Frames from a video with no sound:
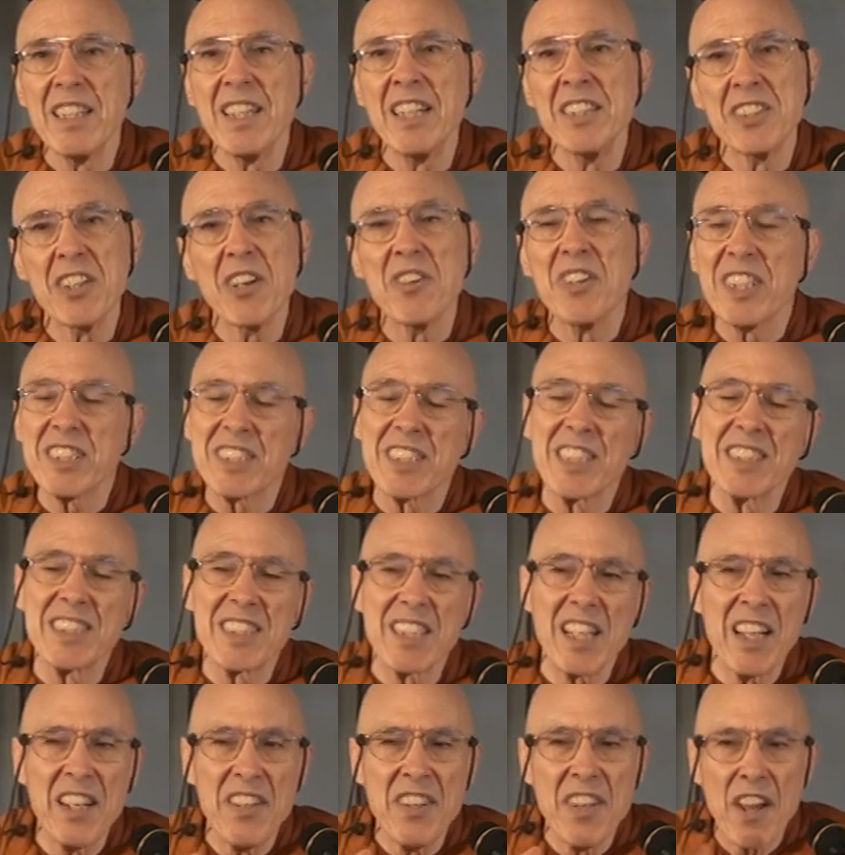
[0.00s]
And so this
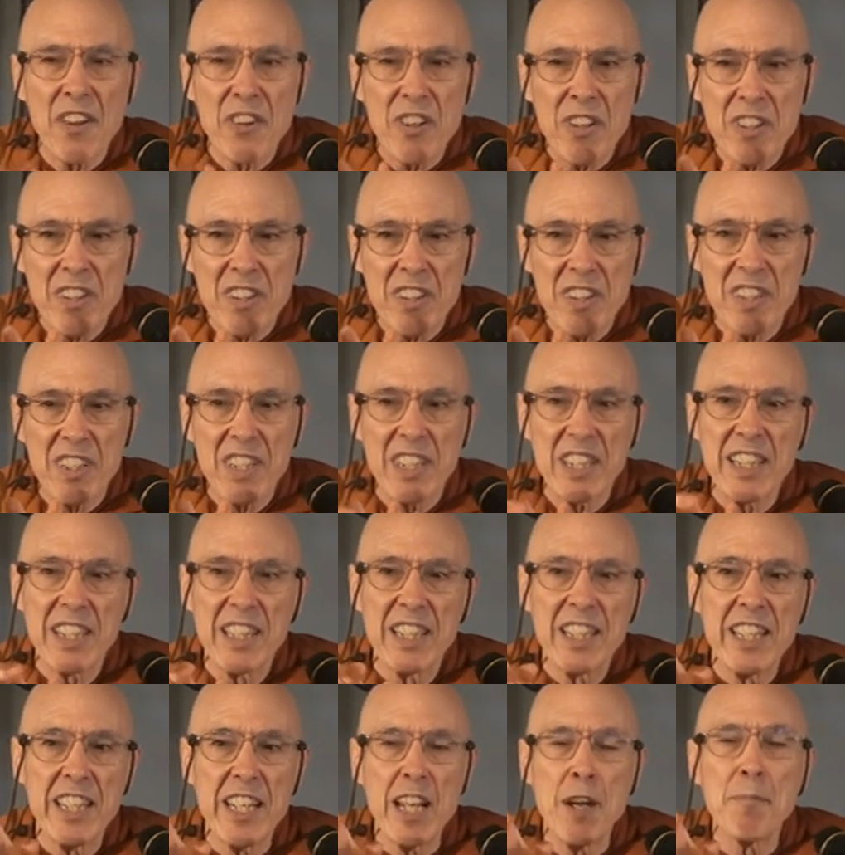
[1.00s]
is another
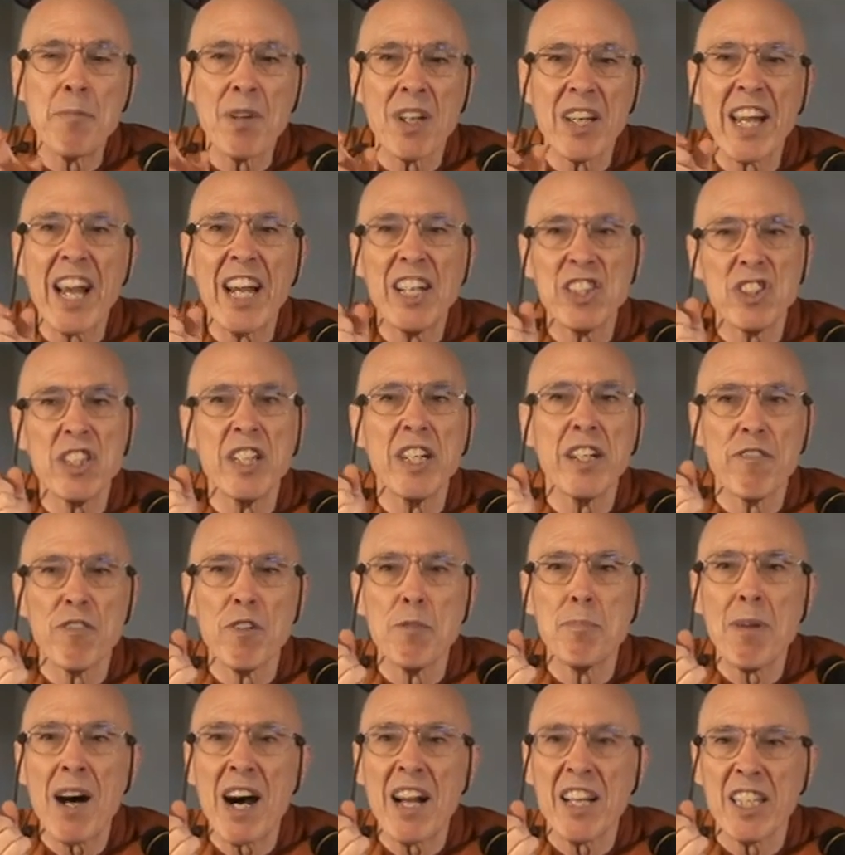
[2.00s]
implication of
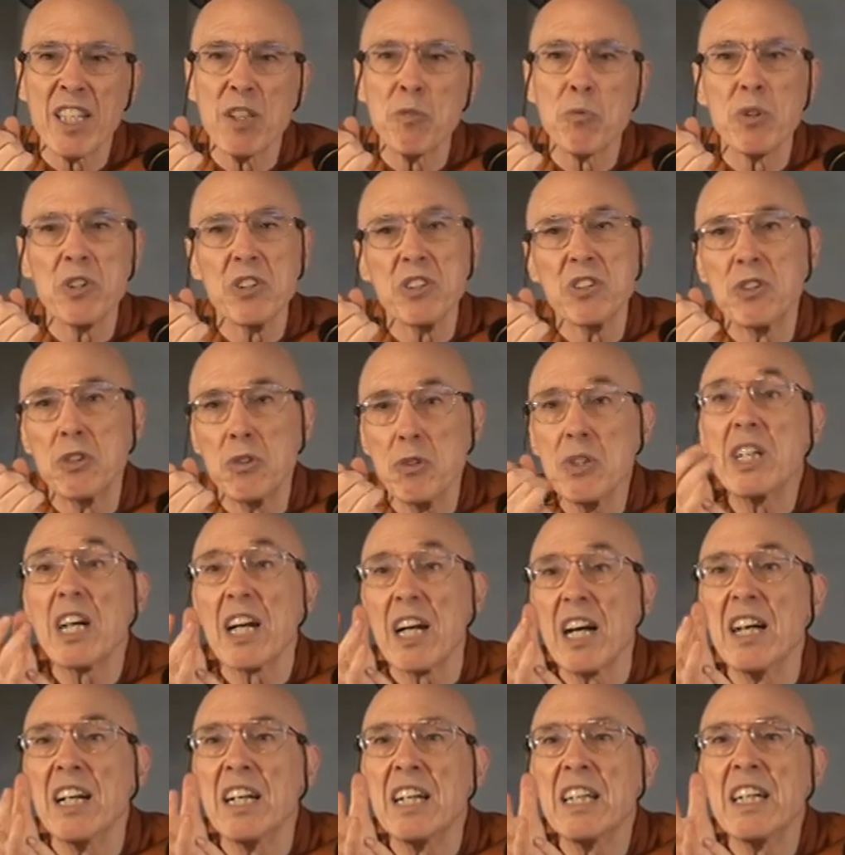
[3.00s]
the Pali word
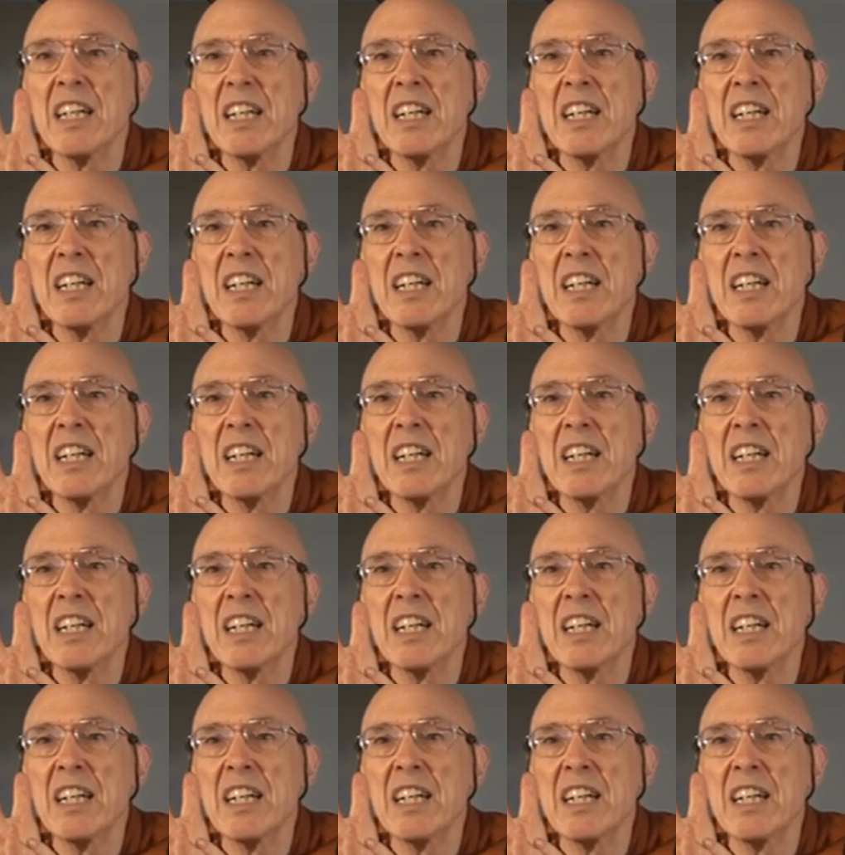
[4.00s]
dukkha.